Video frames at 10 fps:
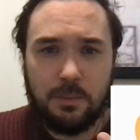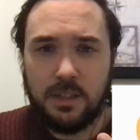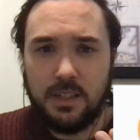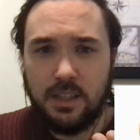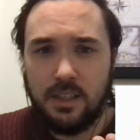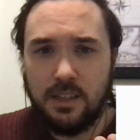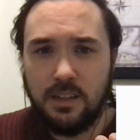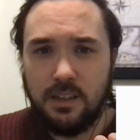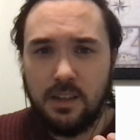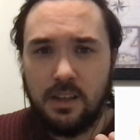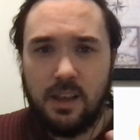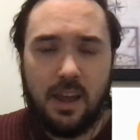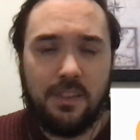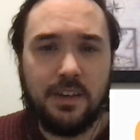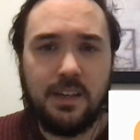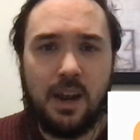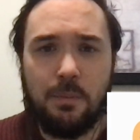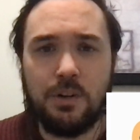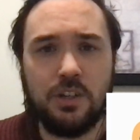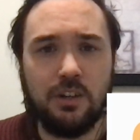the tea, and the
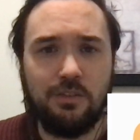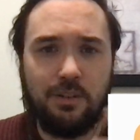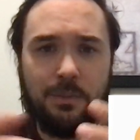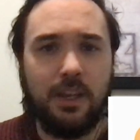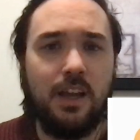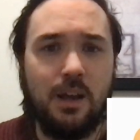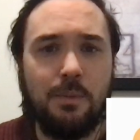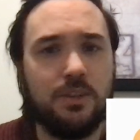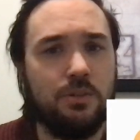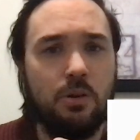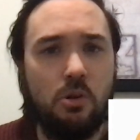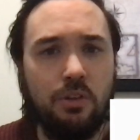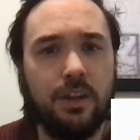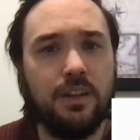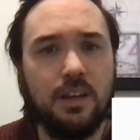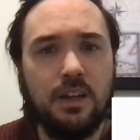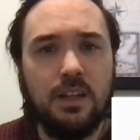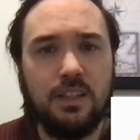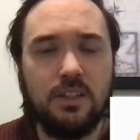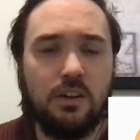temperature from the cup as you hold it.
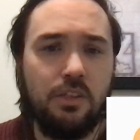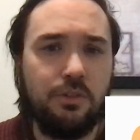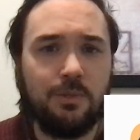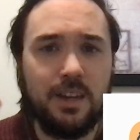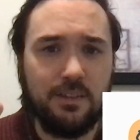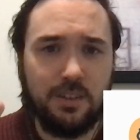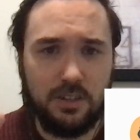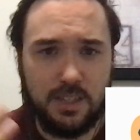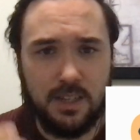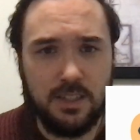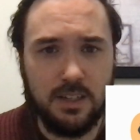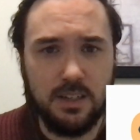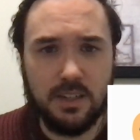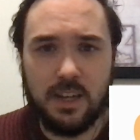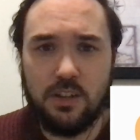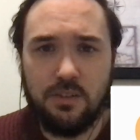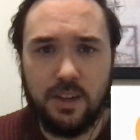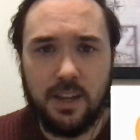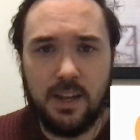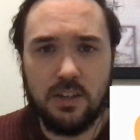These are 3 of your senses that you've
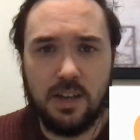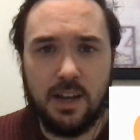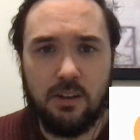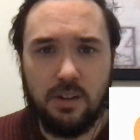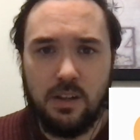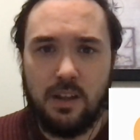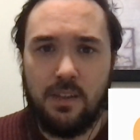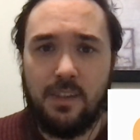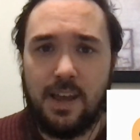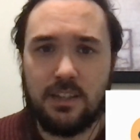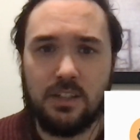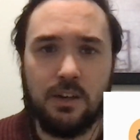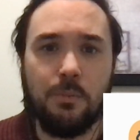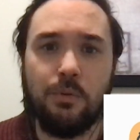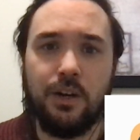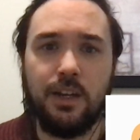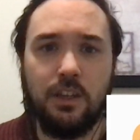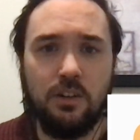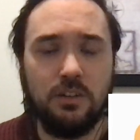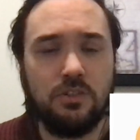engaged now, and that's going to bring
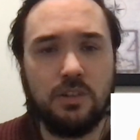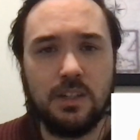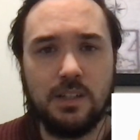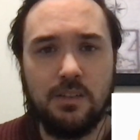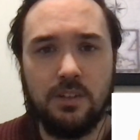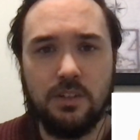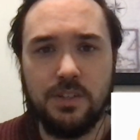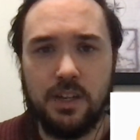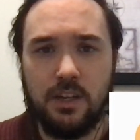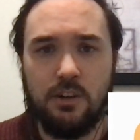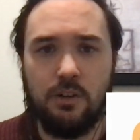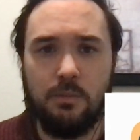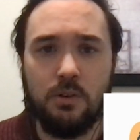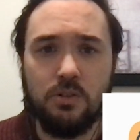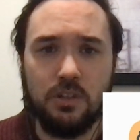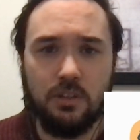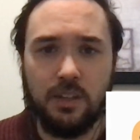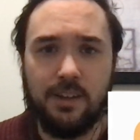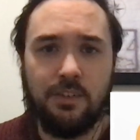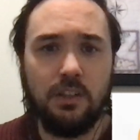your stress levels and your emotional
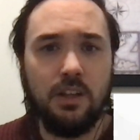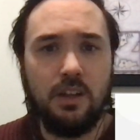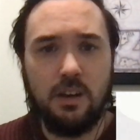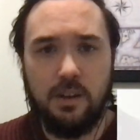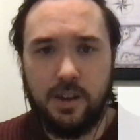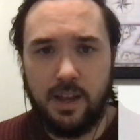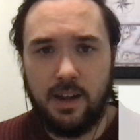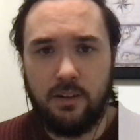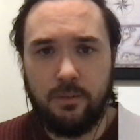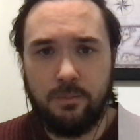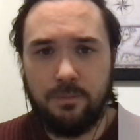level down.